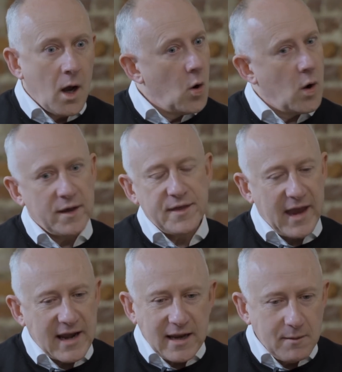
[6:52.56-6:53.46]
Well, I think
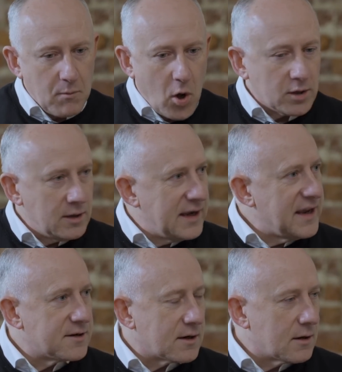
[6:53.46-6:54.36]
any modern
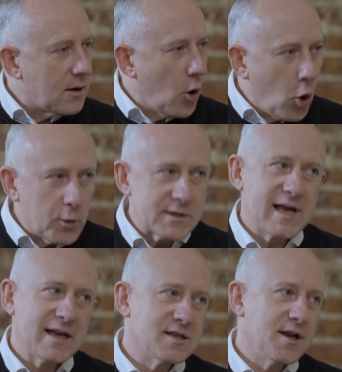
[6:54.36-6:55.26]
leader always
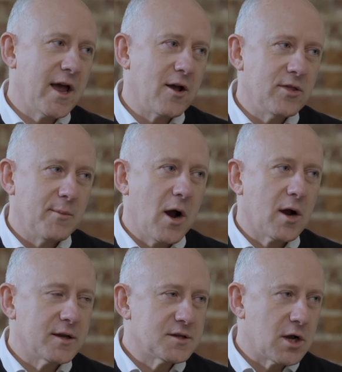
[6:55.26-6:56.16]
has an eye on the
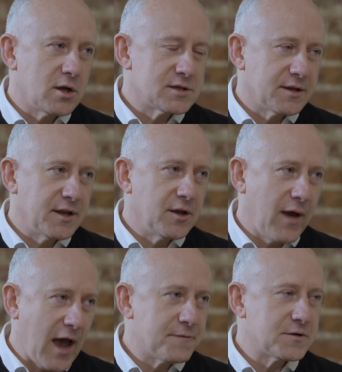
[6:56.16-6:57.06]
market, Charles. I think you
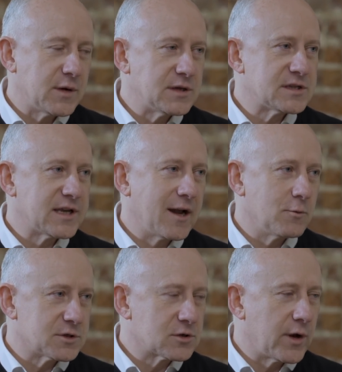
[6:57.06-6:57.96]
have to understand
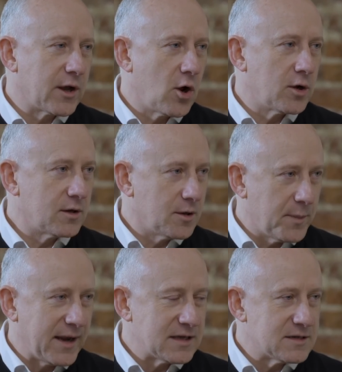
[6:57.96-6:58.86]
what's going on
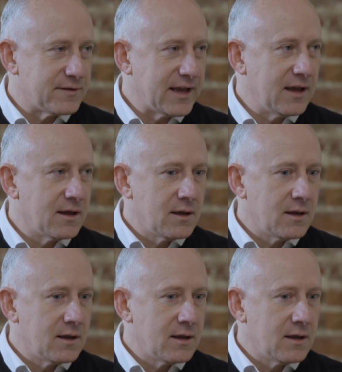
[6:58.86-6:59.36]
competitively.